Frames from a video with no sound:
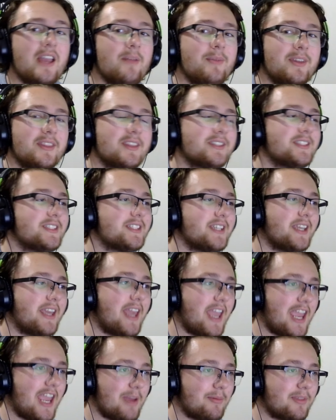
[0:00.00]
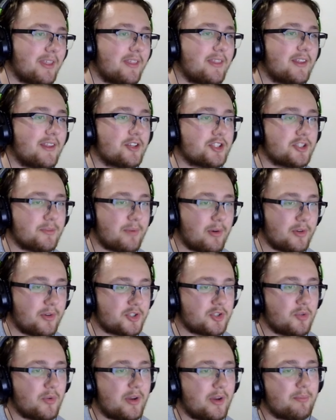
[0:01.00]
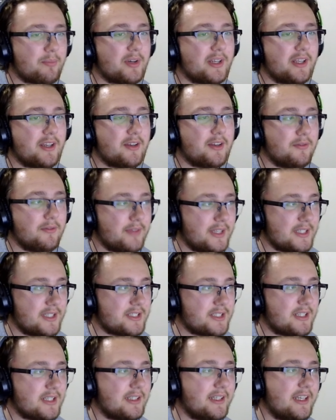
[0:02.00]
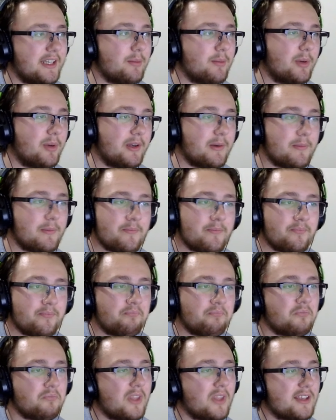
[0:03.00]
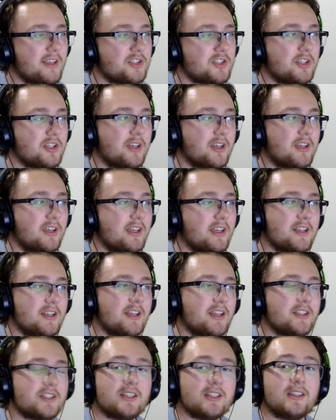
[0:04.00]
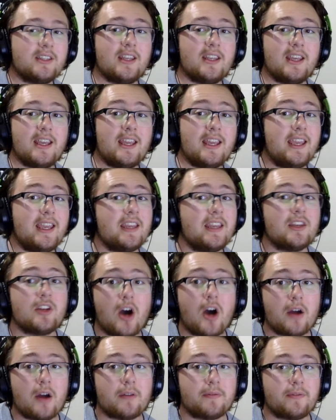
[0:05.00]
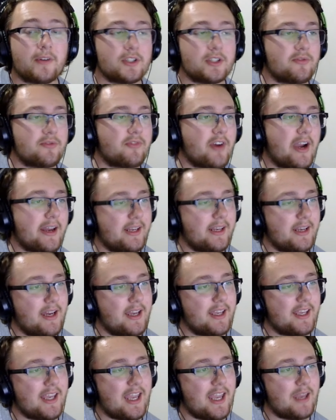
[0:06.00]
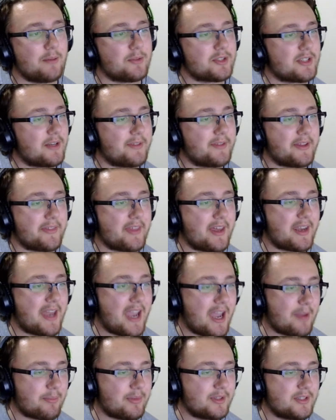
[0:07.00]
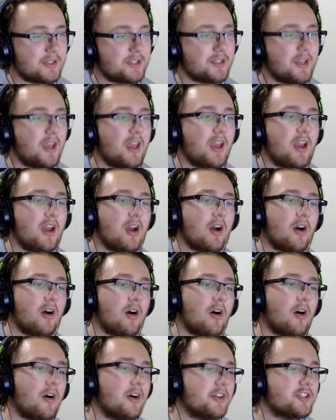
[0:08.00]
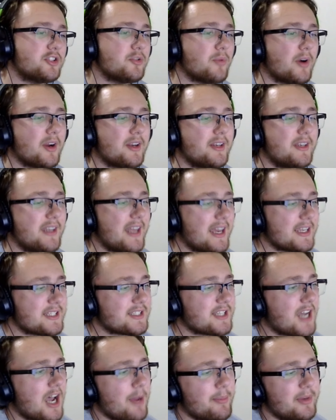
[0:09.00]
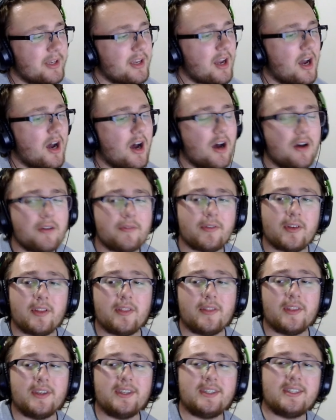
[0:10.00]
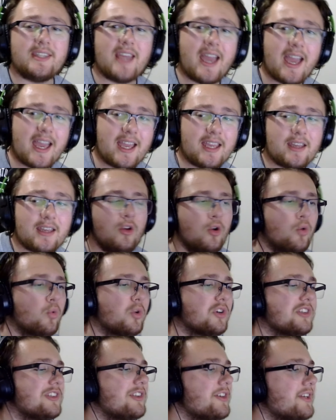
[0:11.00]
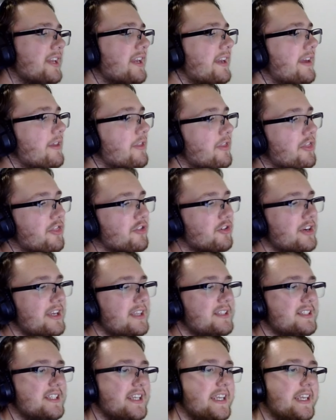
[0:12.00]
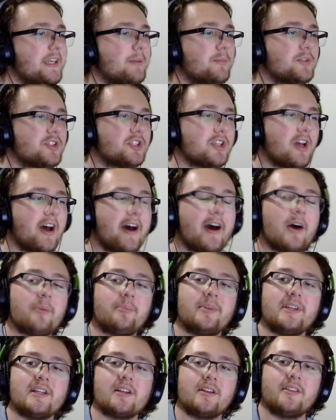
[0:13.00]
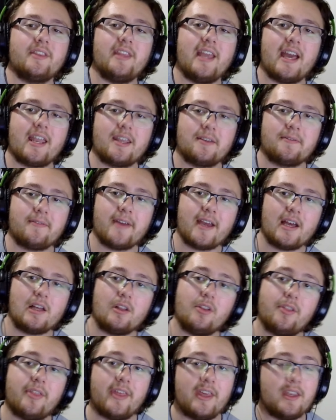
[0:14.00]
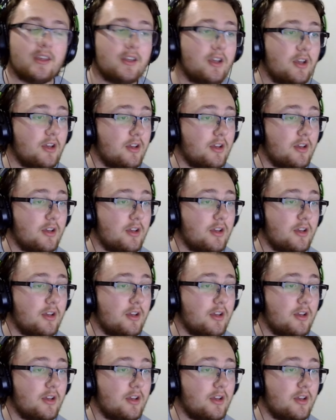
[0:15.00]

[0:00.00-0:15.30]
this is a game that they're supposed to win pretty convincingly, but it's an in-conference Friday night game. Stuff like that happens. On to our next topic of the day. We're looking at 3 teams up here in the NFL that